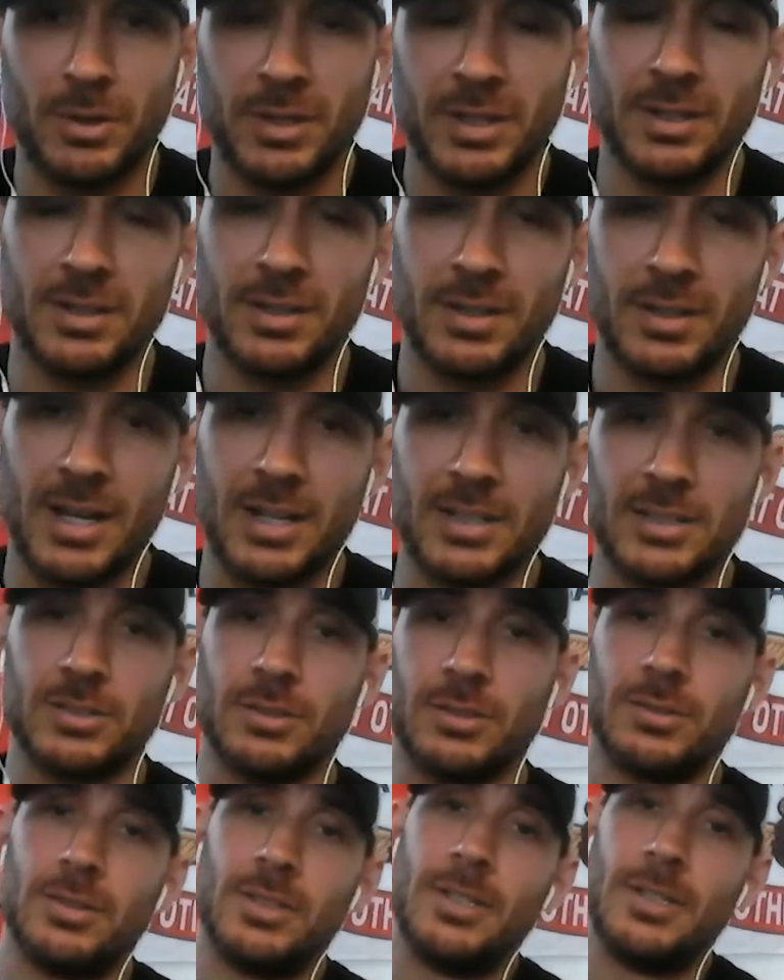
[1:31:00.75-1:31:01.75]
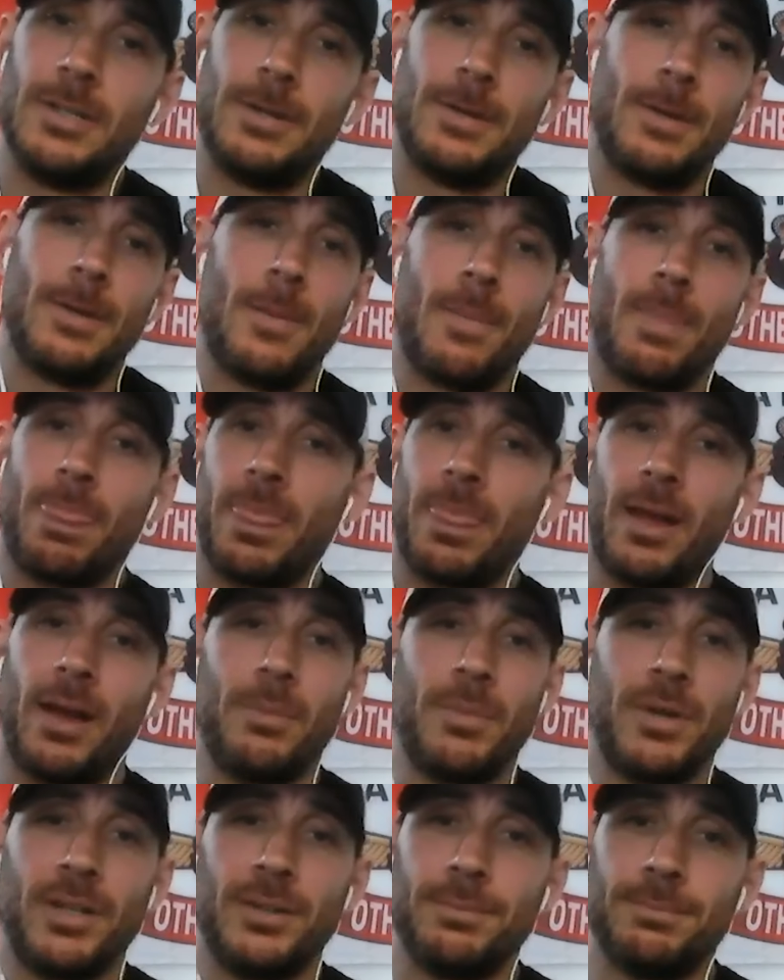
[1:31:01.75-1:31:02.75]
about it. And yeah, so,
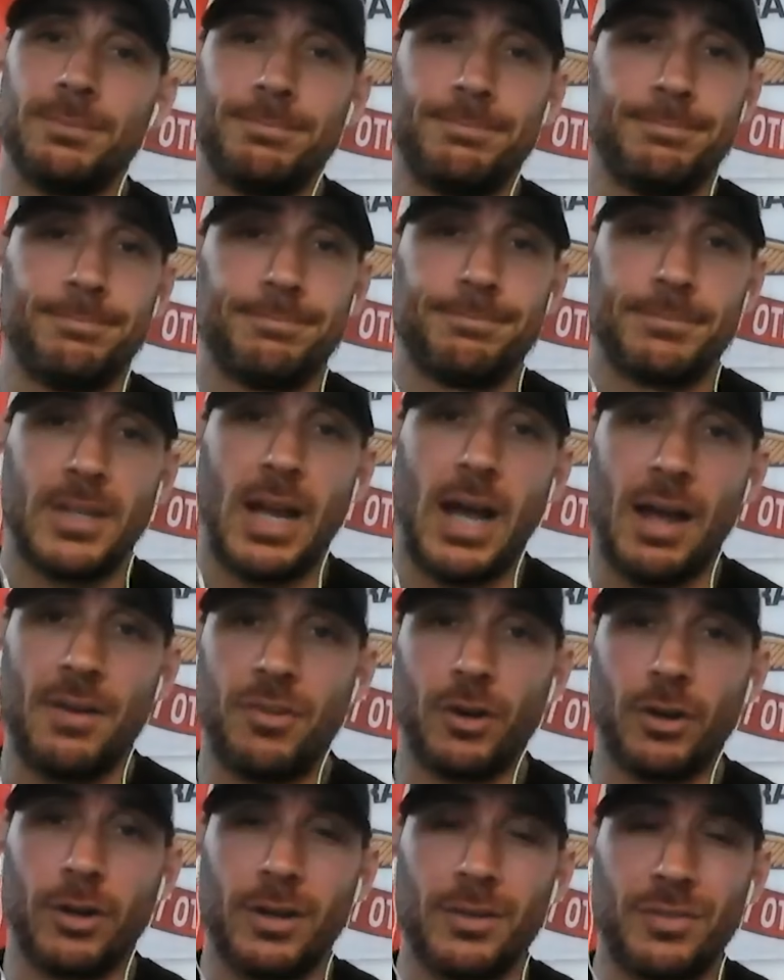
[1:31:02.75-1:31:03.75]
I mean, I've